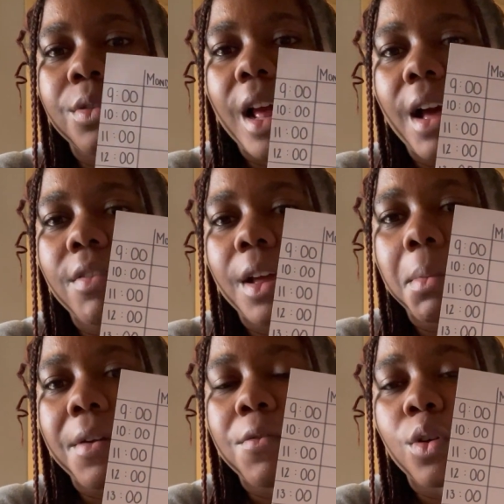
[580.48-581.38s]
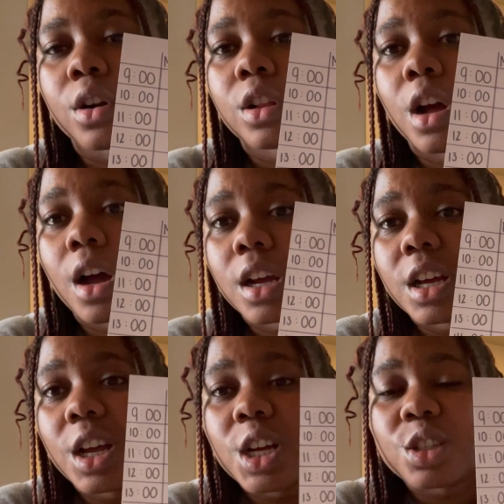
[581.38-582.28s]
have like my 4
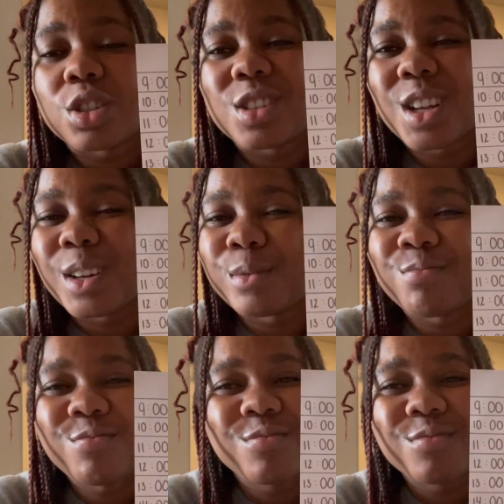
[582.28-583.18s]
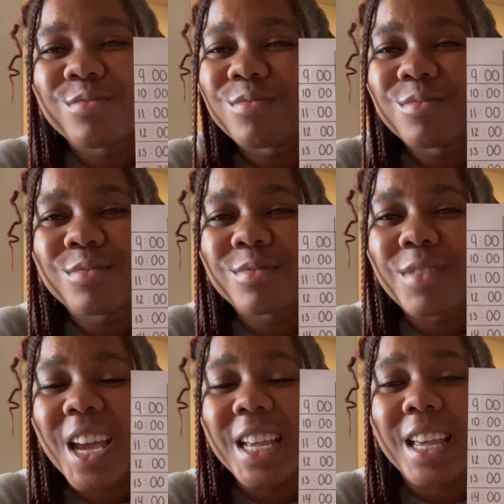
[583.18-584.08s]
o'clock. So
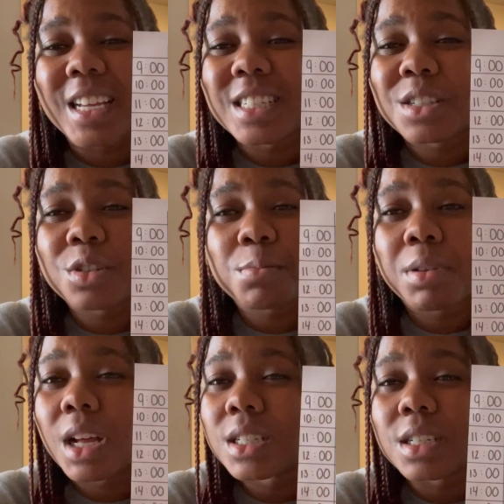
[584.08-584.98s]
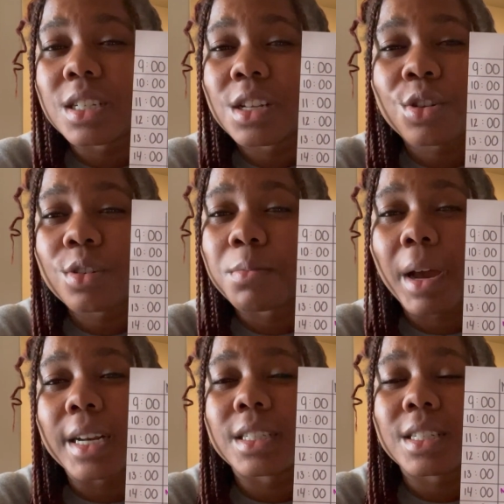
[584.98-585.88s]
I guess there's pluses and there's
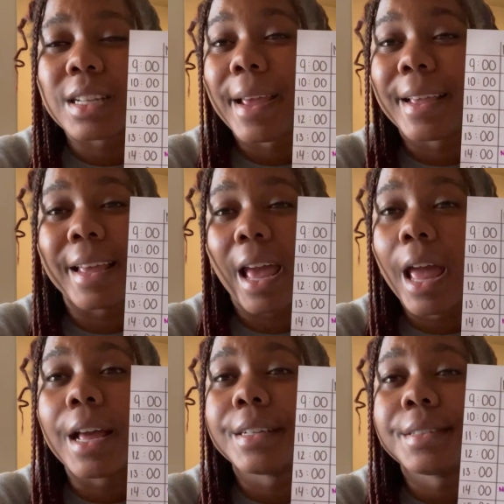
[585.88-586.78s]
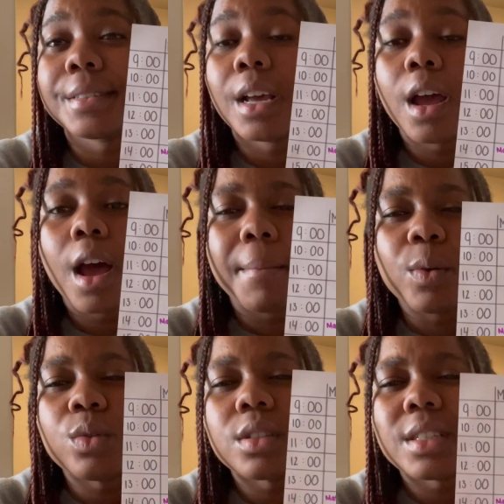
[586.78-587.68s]
minuses, I guess. But
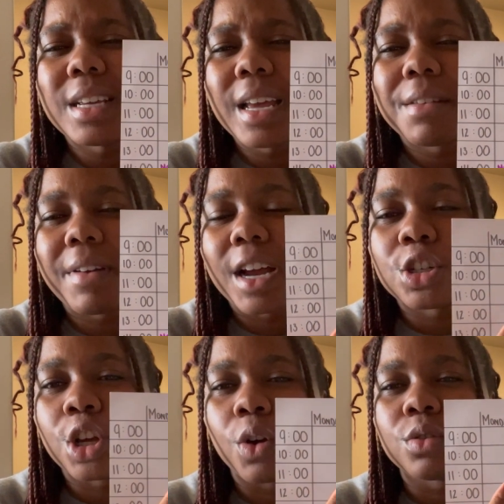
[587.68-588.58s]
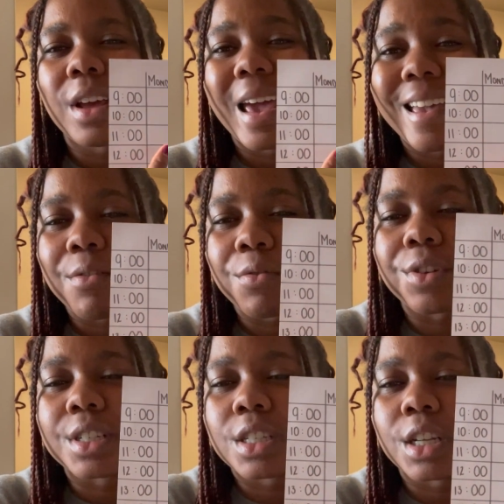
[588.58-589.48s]
we'll see if I actually go to
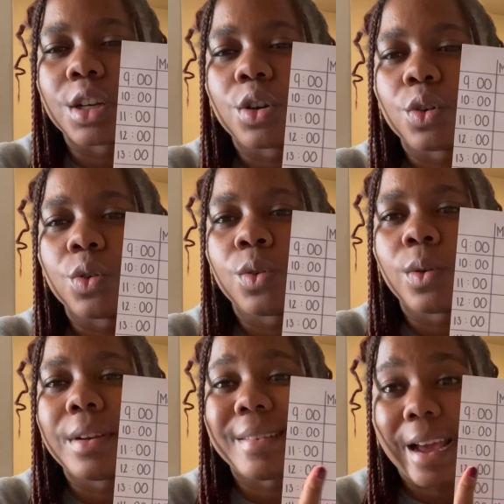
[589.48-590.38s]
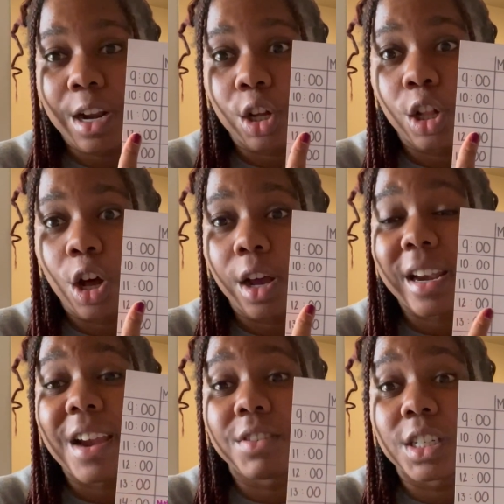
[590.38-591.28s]
every single 9 o'clock
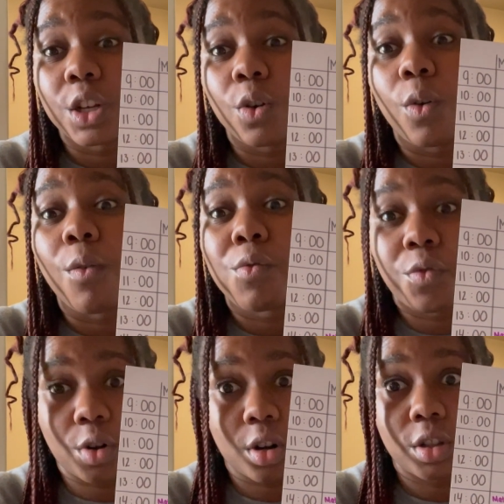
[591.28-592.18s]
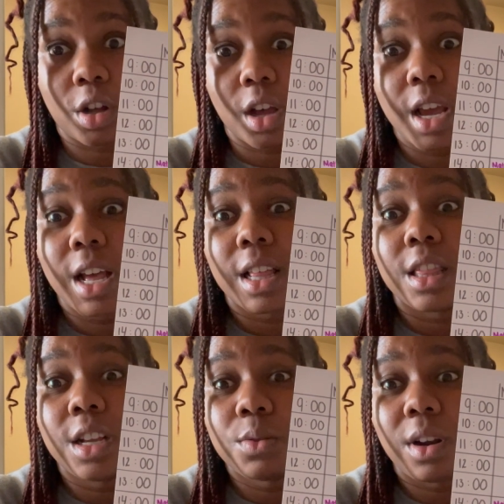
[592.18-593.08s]
and every single 4 o'clock.
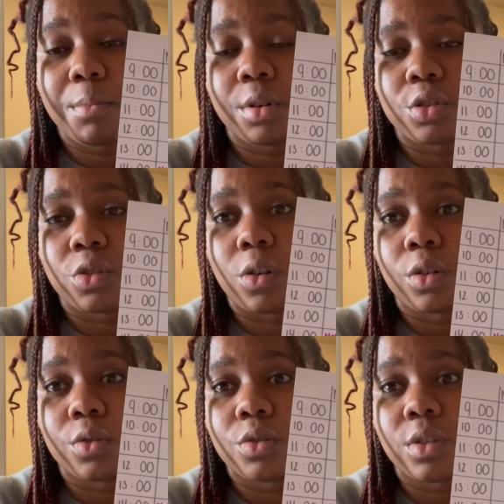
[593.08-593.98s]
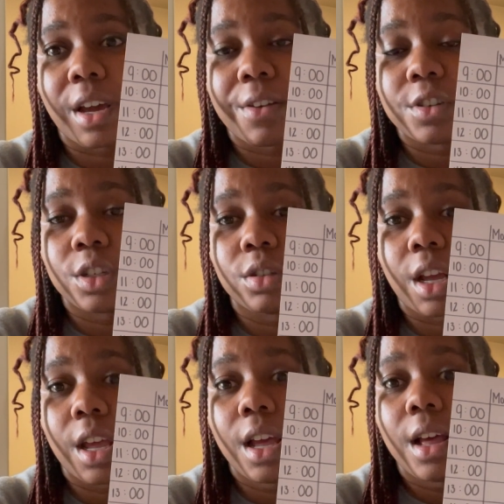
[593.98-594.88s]
This one I'm pretty sure I'll go to like every single
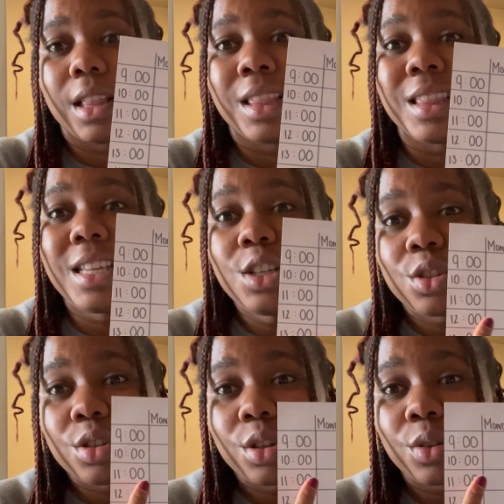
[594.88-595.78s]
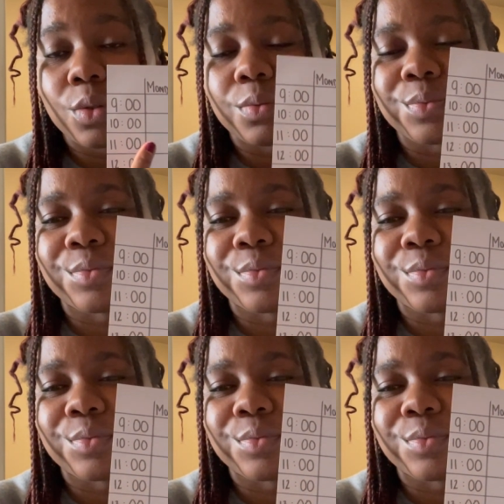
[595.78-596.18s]
day. These two,